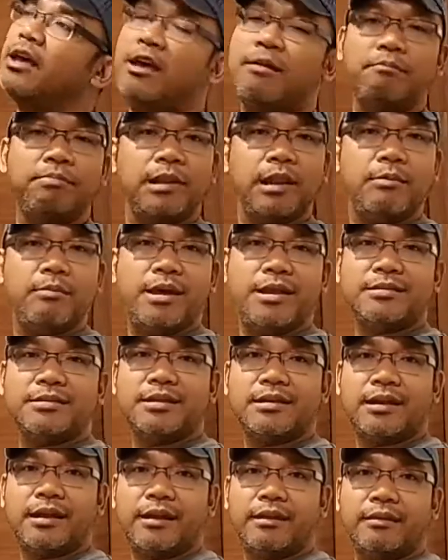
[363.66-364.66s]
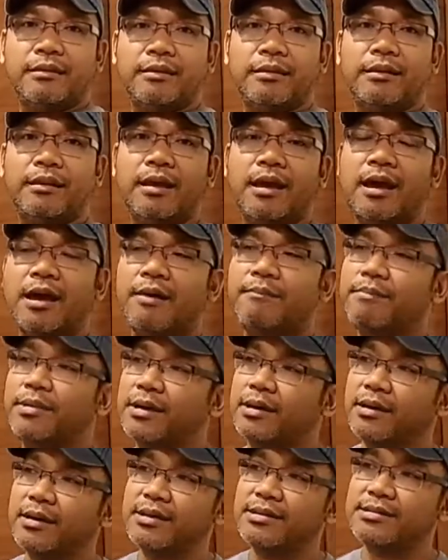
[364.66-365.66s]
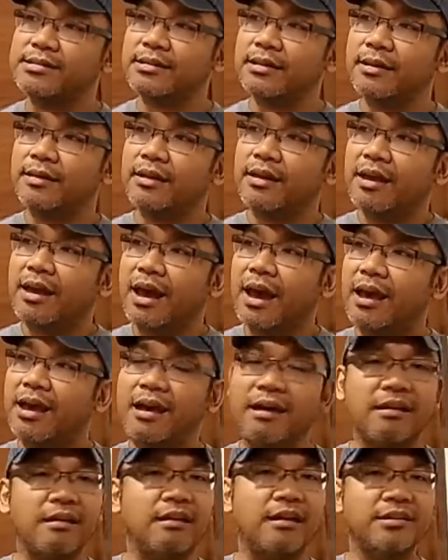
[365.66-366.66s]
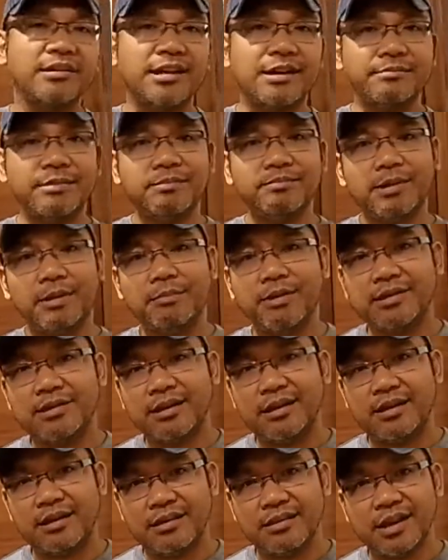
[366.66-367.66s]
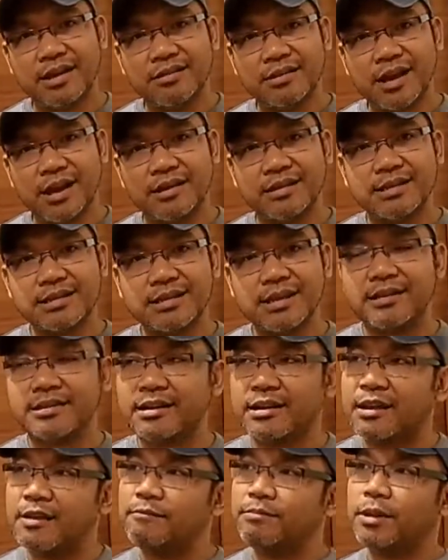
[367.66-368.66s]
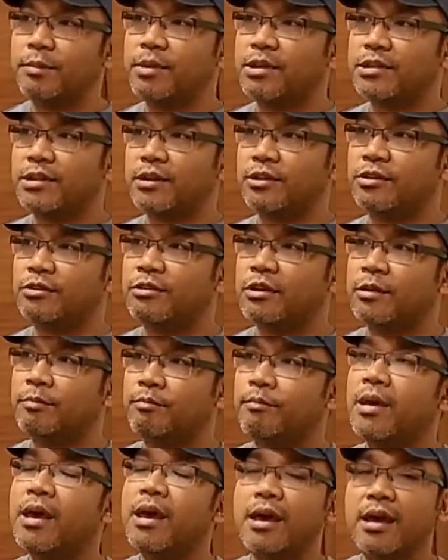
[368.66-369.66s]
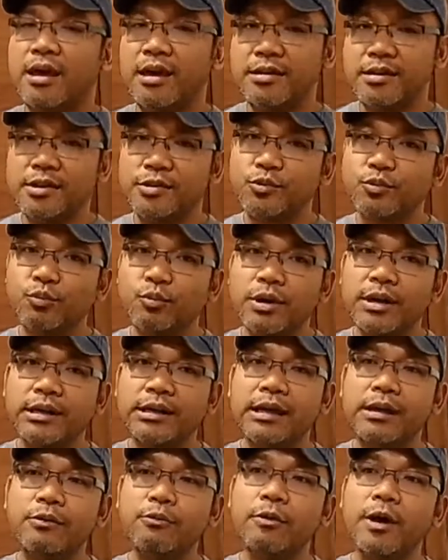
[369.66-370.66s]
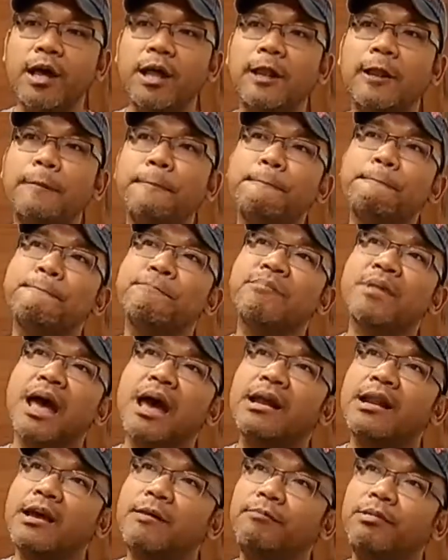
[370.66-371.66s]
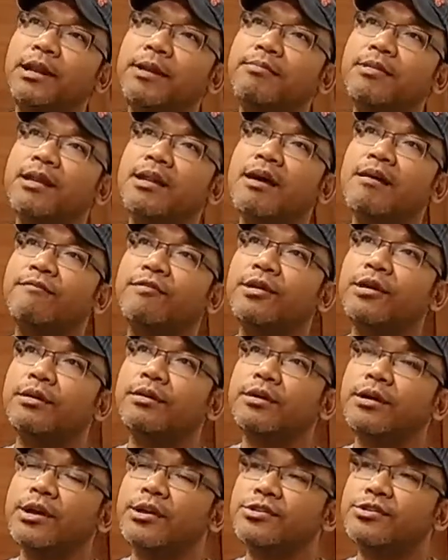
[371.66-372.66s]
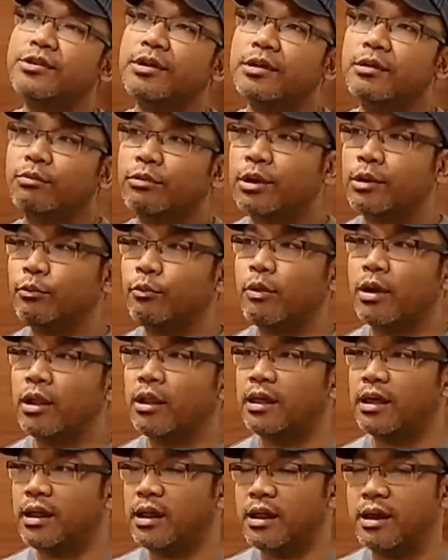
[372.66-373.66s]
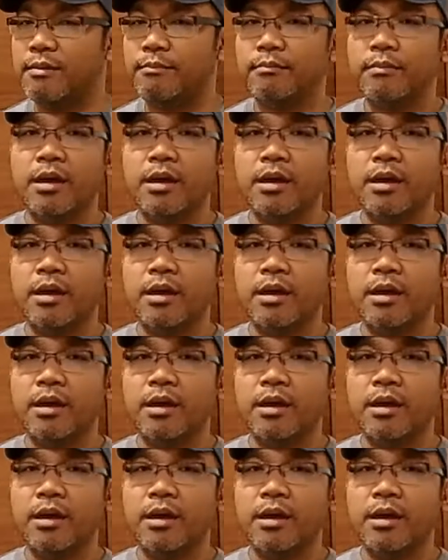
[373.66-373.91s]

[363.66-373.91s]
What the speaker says: implemented it, because I had a hard time implementing it in the United States, and he implemented it in Europe, and it's working well, and I believe that every year it's going to work well, and